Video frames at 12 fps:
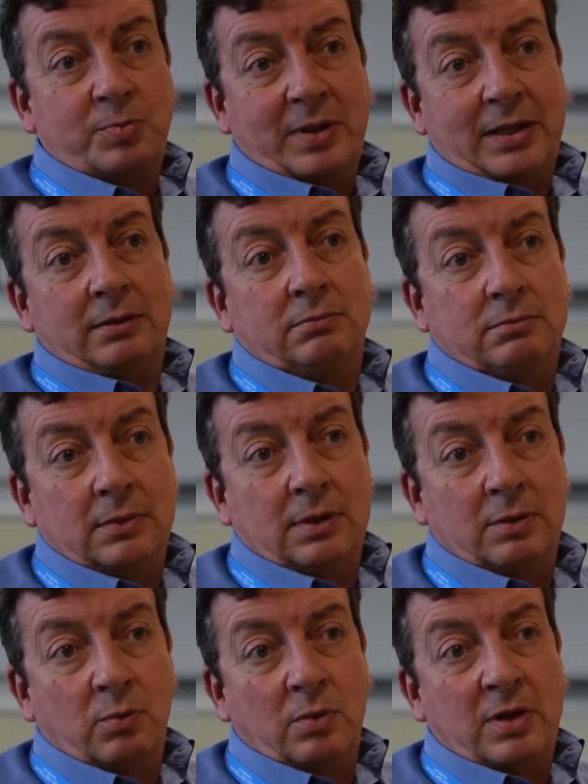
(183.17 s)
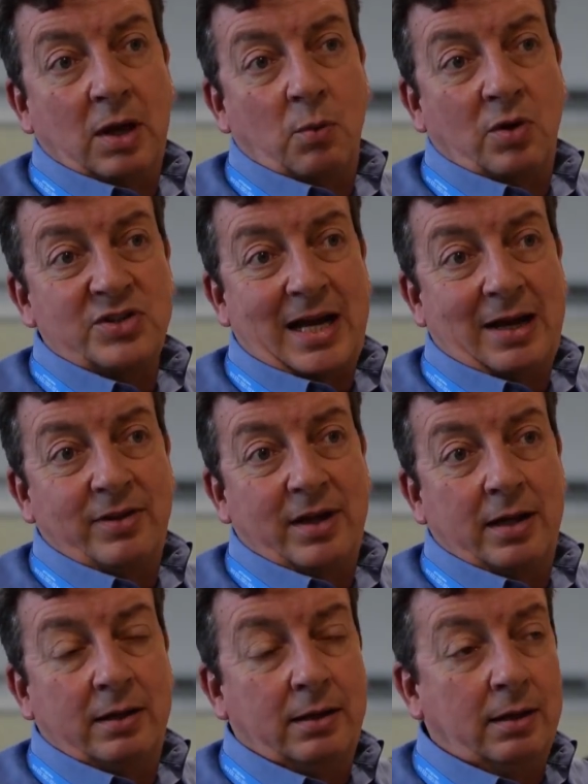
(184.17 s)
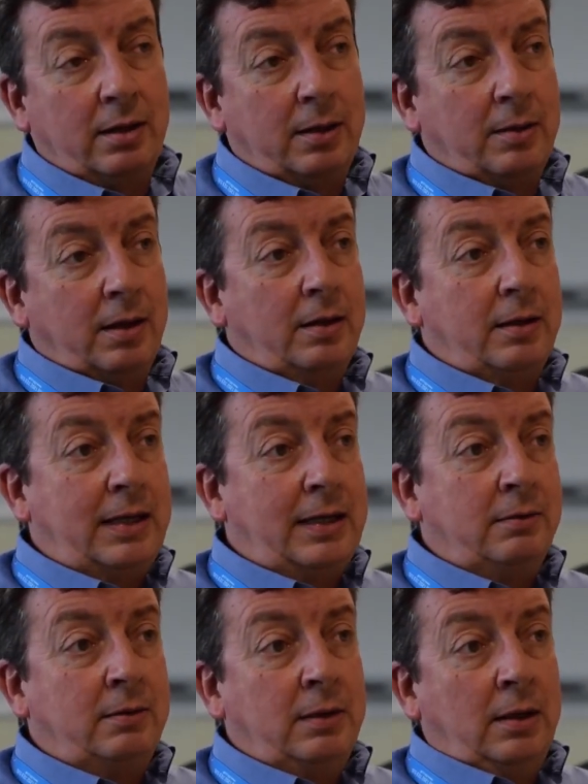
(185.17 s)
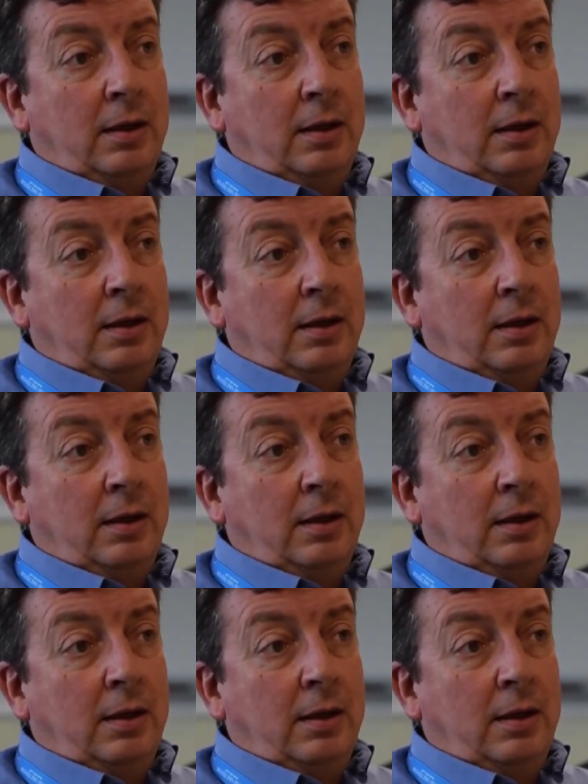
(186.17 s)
what's out there in